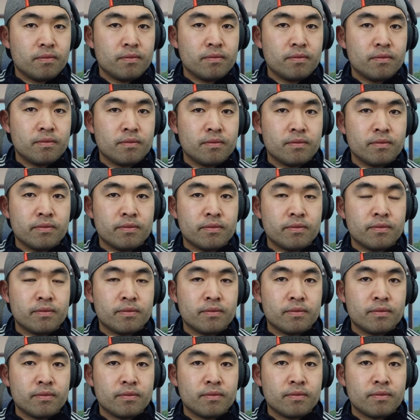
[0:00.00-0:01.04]

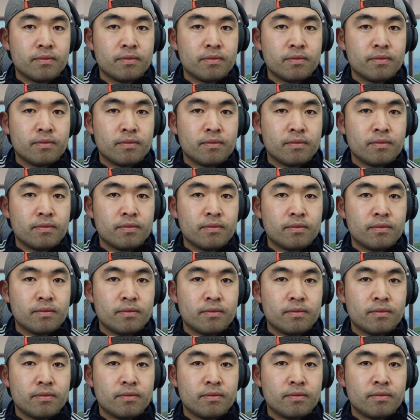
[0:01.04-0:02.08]
(no one is talking)